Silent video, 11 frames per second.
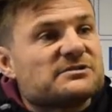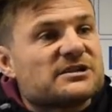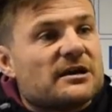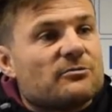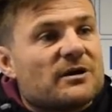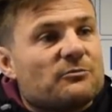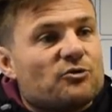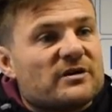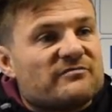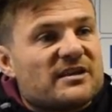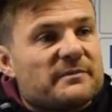So we'll
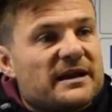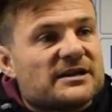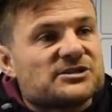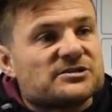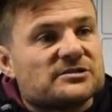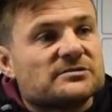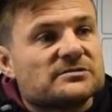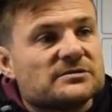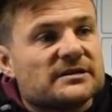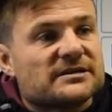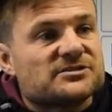give them an extra
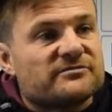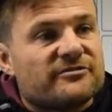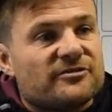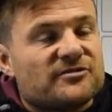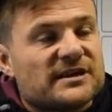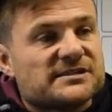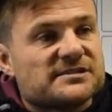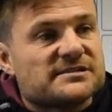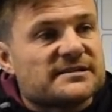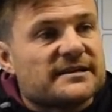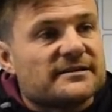few
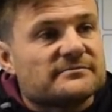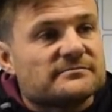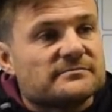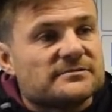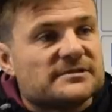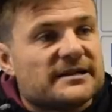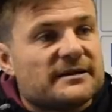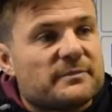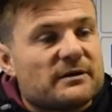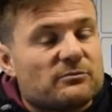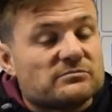sessions to
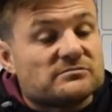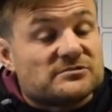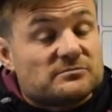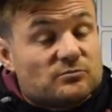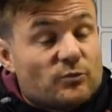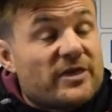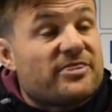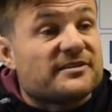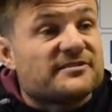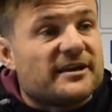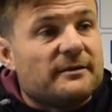get back with
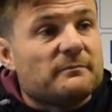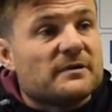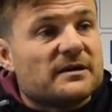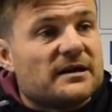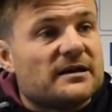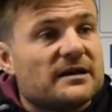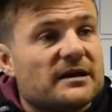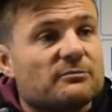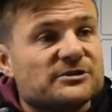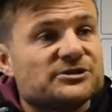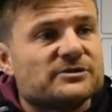the team.
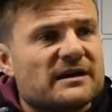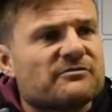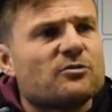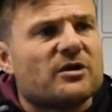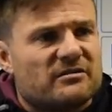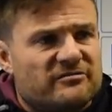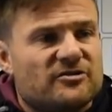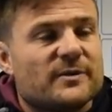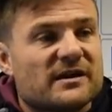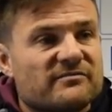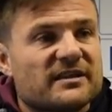And we should have quite a few
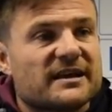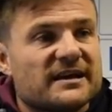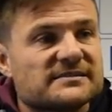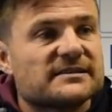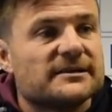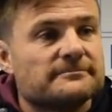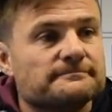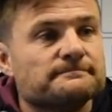back for the Cats game.